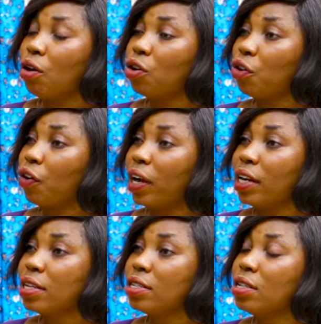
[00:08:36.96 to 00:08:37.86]
on
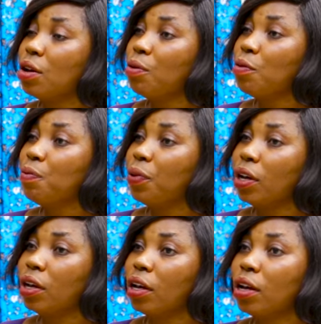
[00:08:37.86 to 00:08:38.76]
credit, they won't
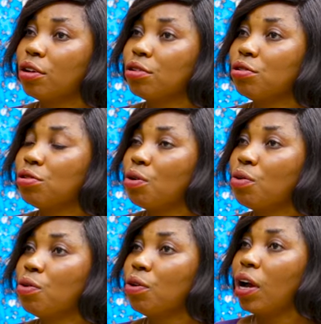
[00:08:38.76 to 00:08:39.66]
pay.
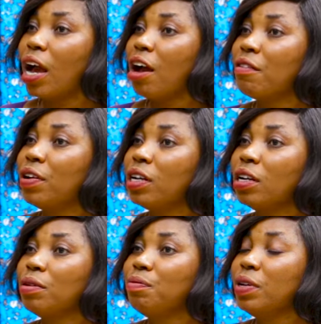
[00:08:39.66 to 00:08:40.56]
So
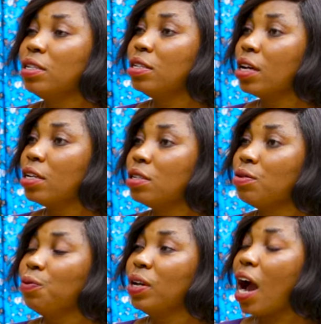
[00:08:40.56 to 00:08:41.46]
every business,
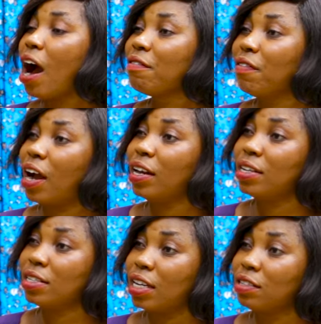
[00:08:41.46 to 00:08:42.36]
we have
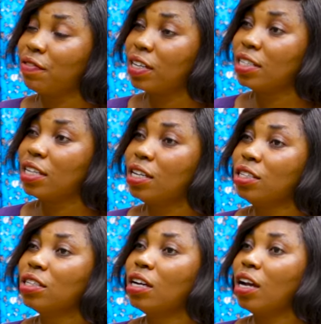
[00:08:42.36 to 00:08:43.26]

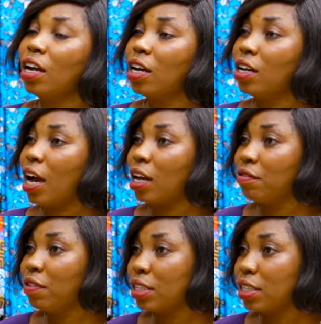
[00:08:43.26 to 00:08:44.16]
disadvantage an
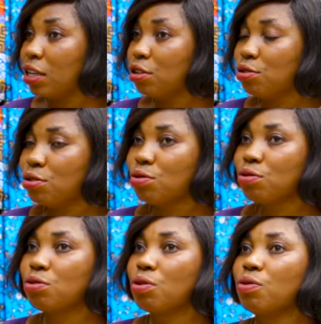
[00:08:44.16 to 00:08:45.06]
advantage too.
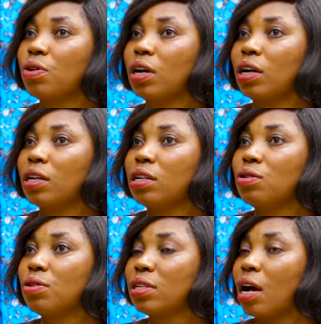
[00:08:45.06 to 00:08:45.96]
So
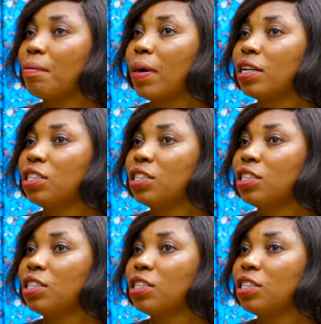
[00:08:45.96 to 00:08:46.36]
those are my